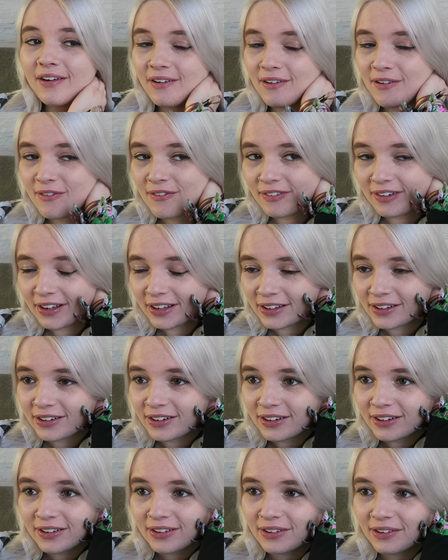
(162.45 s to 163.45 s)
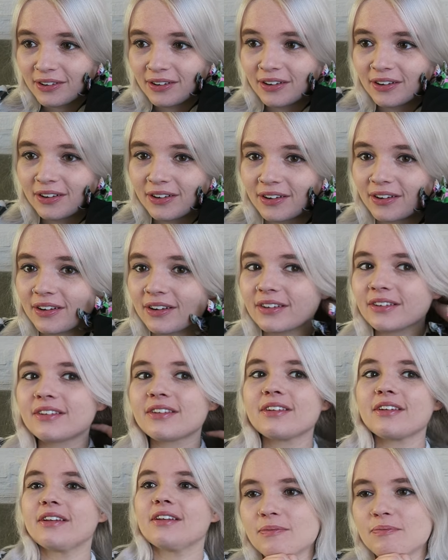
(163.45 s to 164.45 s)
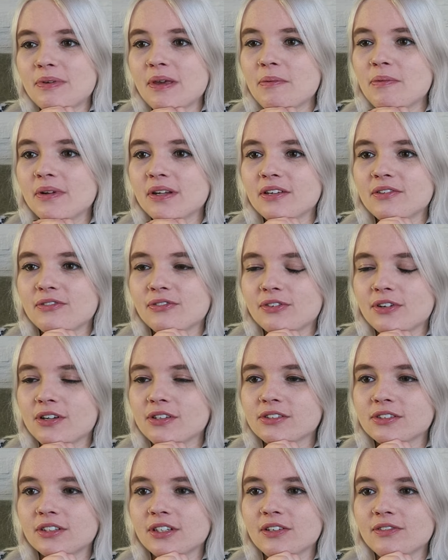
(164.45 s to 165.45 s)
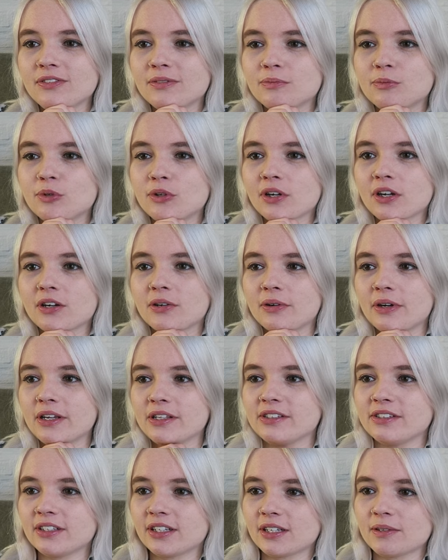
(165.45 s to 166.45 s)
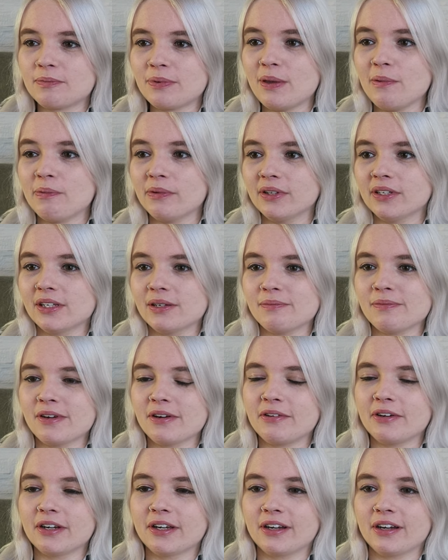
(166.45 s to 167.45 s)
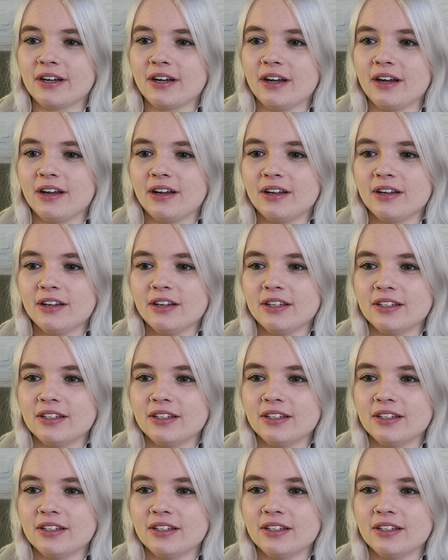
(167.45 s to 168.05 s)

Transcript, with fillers: Oh my god. The people in France are even more crazy than the people in America.